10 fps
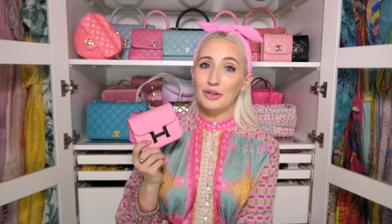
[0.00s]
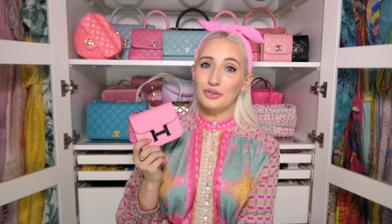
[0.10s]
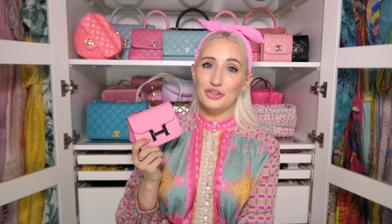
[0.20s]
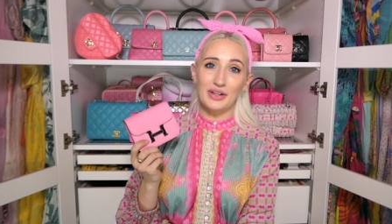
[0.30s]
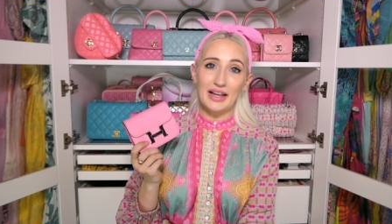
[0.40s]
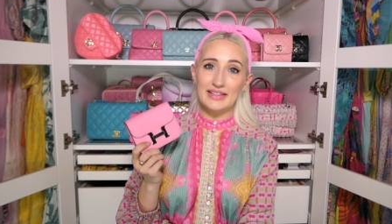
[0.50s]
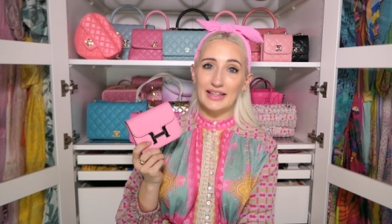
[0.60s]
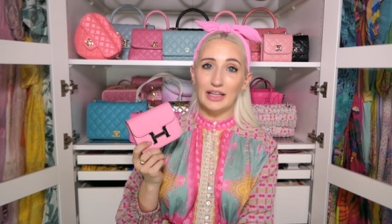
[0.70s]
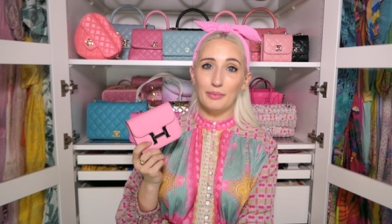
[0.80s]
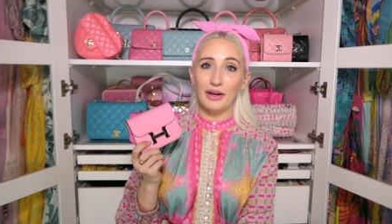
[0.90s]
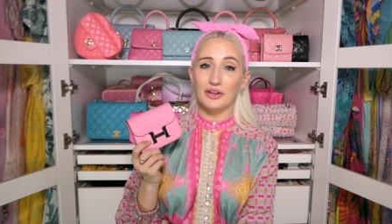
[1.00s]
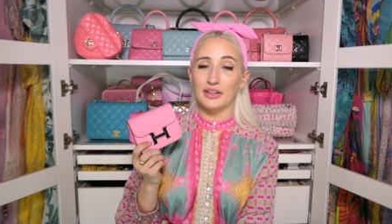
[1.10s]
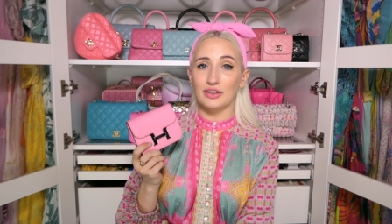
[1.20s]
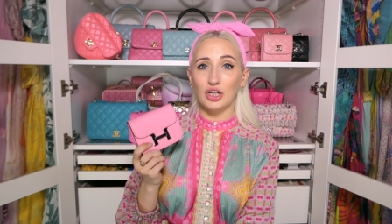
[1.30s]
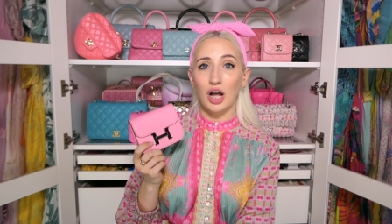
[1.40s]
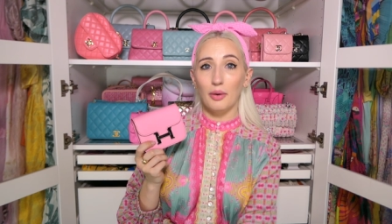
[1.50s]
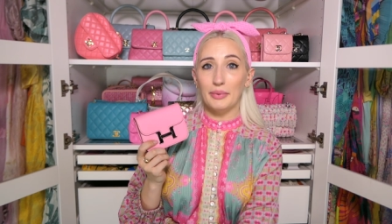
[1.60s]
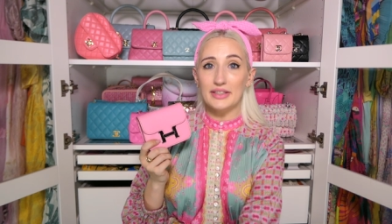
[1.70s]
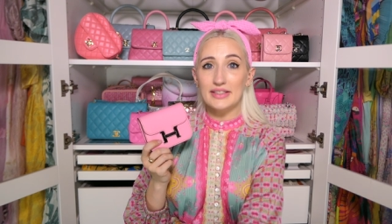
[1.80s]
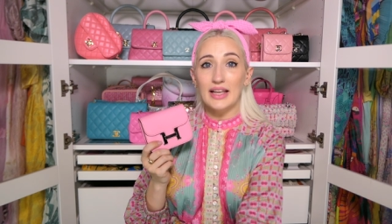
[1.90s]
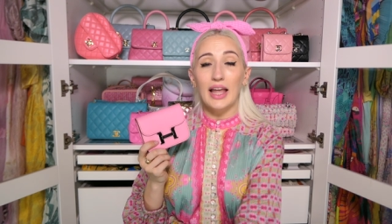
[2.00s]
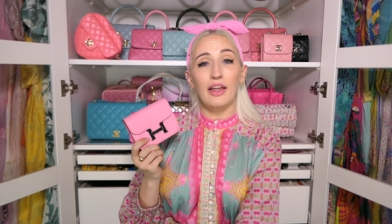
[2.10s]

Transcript: know what you guys think about it in the comments.